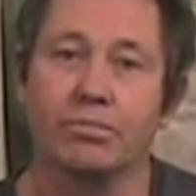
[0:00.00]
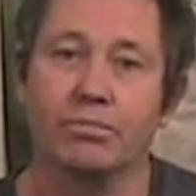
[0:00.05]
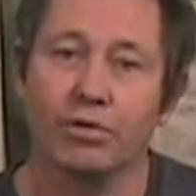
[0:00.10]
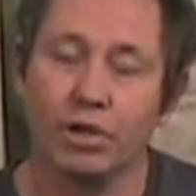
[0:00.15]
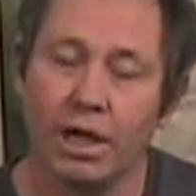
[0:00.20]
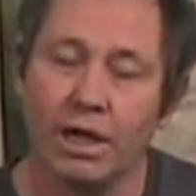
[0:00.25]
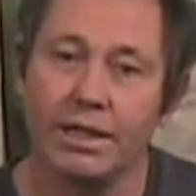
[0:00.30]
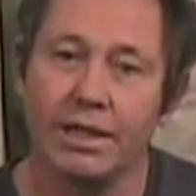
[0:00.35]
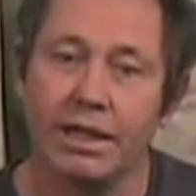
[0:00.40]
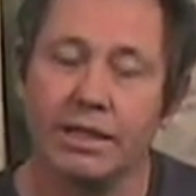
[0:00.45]

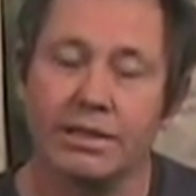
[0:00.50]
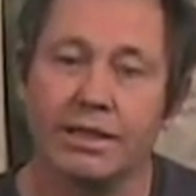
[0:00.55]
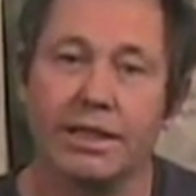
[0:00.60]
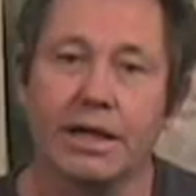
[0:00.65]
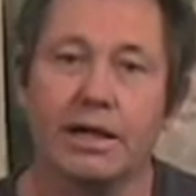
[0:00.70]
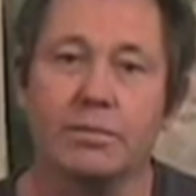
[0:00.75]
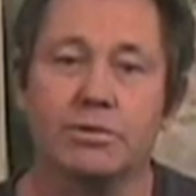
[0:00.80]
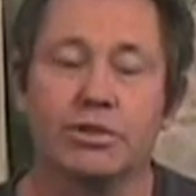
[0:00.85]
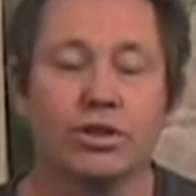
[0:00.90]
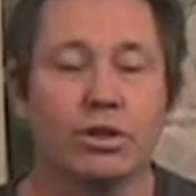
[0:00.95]
product that
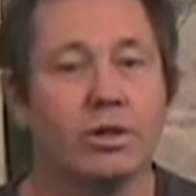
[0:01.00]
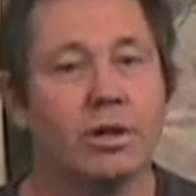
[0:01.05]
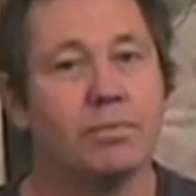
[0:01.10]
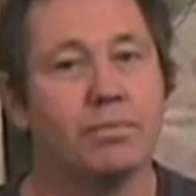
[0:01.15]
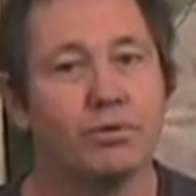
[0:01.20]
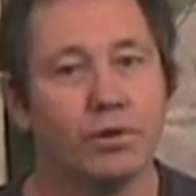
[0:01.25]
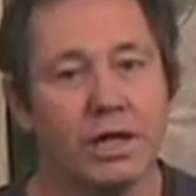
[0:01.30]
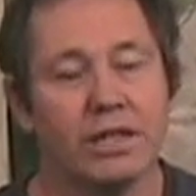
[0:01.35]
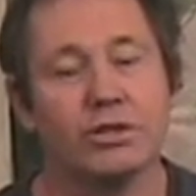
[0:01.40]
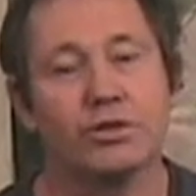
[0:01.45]
I'm so
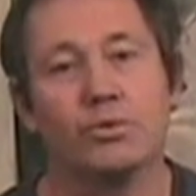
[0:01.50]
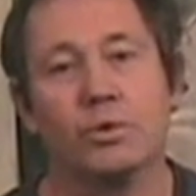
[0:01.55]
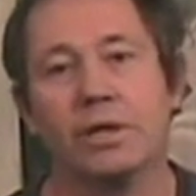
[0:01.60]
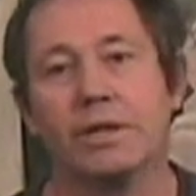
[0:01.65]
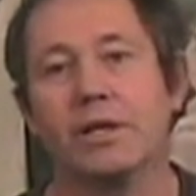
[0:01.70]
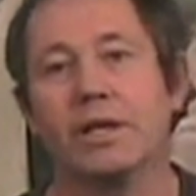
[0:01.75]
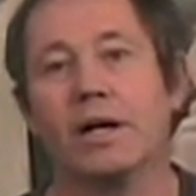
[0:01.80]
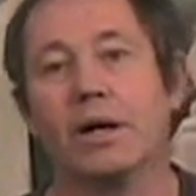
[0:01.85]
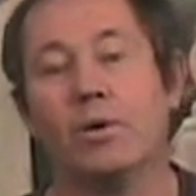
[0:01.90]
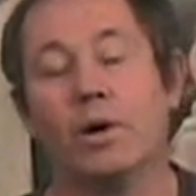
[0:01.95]
impressed
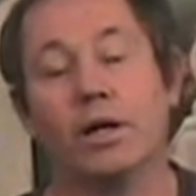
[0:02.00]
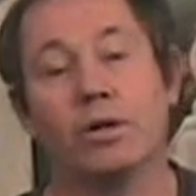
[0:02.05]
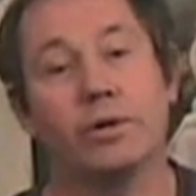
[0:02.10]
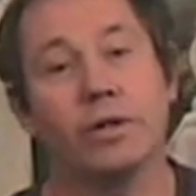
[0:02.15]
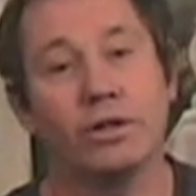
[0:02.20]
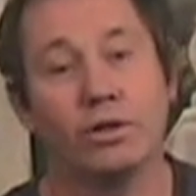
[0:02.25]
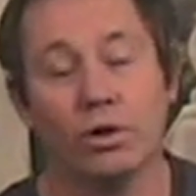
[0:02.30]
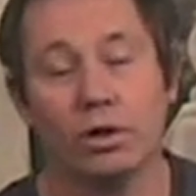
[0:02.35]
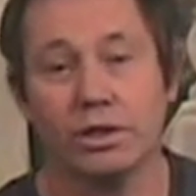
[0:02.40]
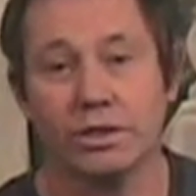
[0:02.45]
with that I want to
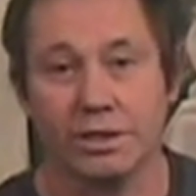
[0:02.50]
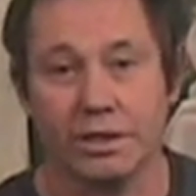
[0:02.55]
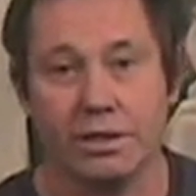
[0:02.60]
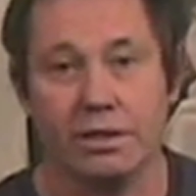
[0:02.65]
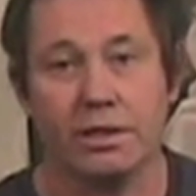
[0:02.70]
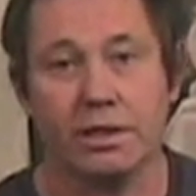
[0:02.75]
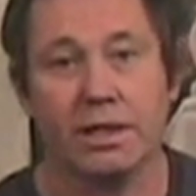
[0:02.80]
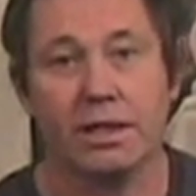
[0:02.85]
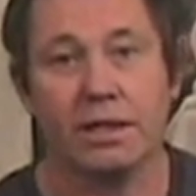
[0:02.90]
endorse it.